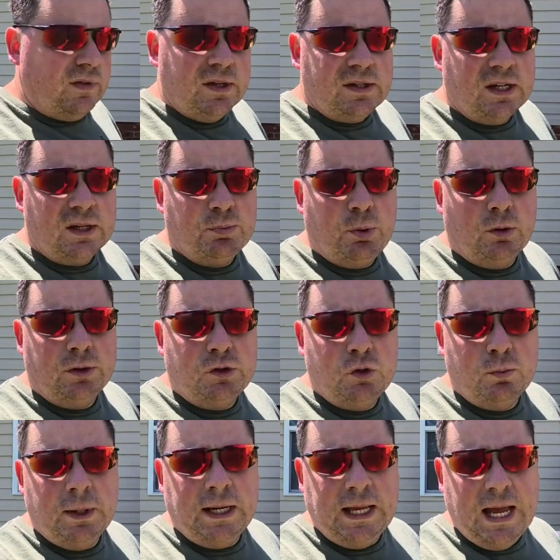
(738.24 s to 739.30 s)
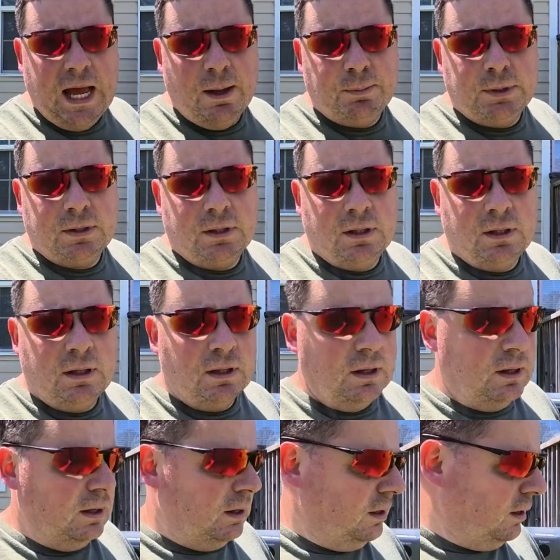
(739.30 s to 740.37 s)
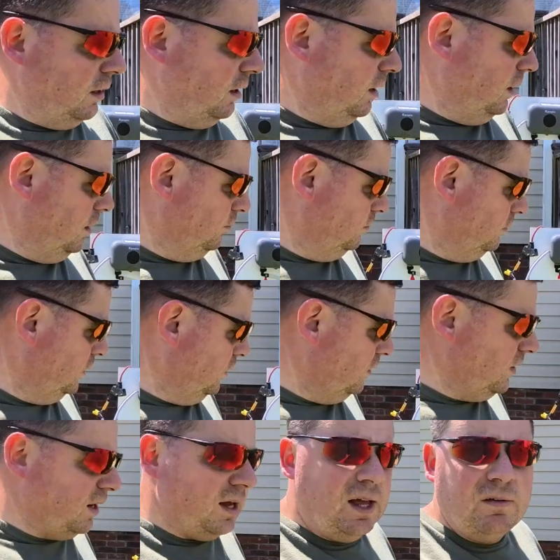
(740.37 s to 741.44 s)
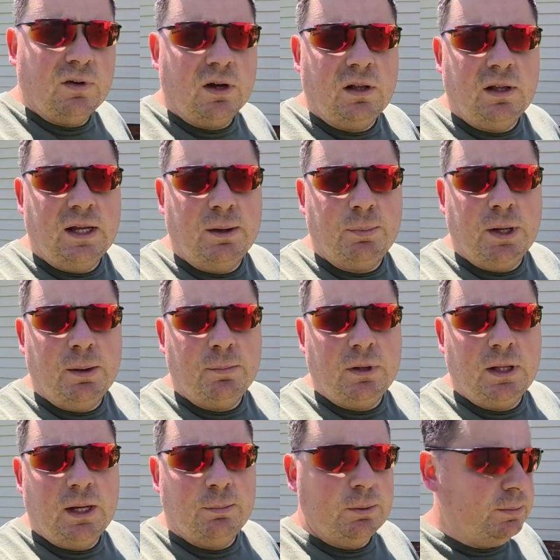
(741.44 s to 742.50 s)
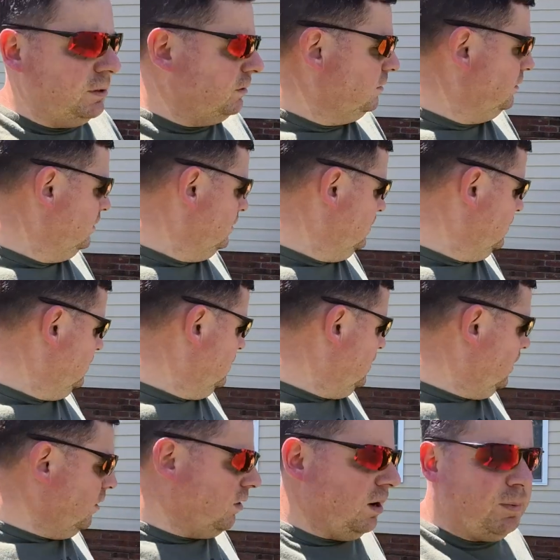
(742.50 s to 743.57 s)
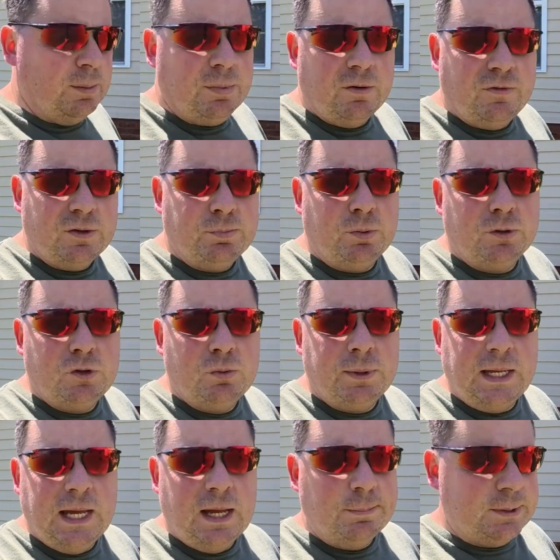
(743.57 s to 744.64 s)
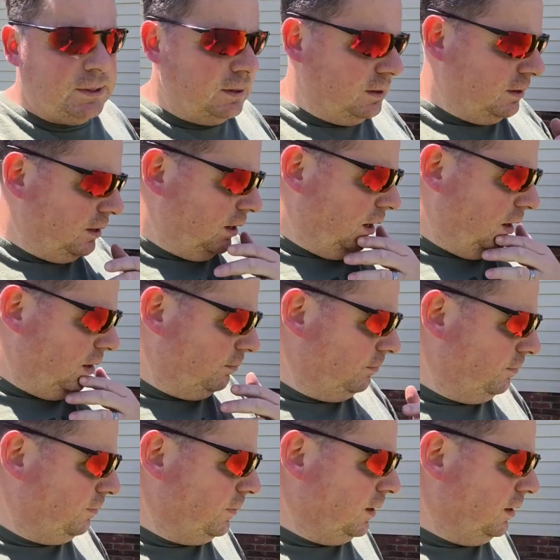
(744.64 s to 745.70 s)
if this thing's pulling too many amps. Um, you know, I think I have a clamp, amp clamp. Let me, I'll grab that. But if it's pulling too many amps, um,